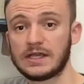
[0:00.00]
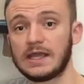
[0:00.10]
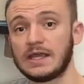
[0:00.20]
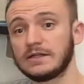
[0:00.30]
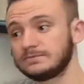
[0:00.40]

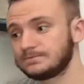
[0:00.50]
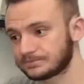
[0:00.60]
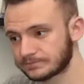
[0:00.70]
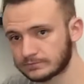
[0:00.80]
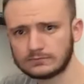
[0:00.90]
And
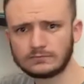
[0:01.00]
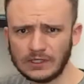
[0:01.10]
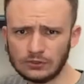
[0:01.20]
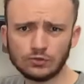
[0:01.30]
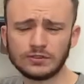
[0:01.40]

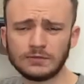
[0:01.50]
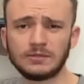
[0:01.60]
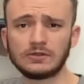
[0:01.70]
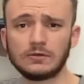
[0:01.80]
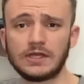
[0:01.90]
during the
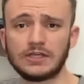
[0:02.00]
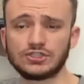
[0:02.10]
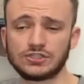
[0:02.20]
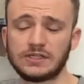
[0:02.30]
Middle Age,